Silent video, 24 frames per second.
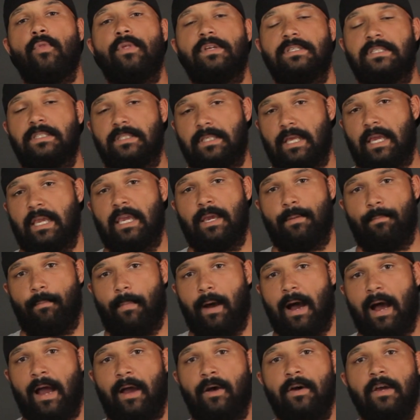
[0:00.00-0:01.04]
the 2nd
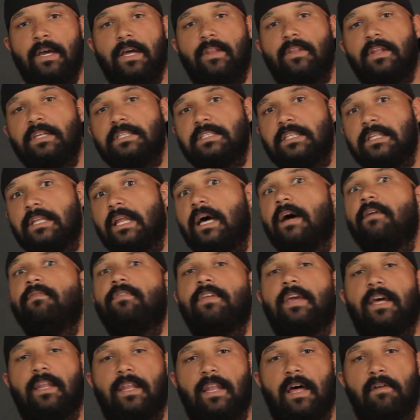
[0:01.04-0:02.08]
mile. Let's love
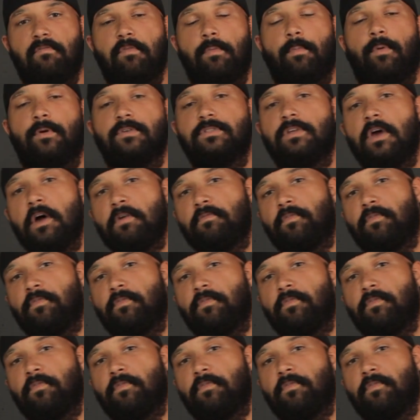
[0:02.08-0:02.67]
the unlovables,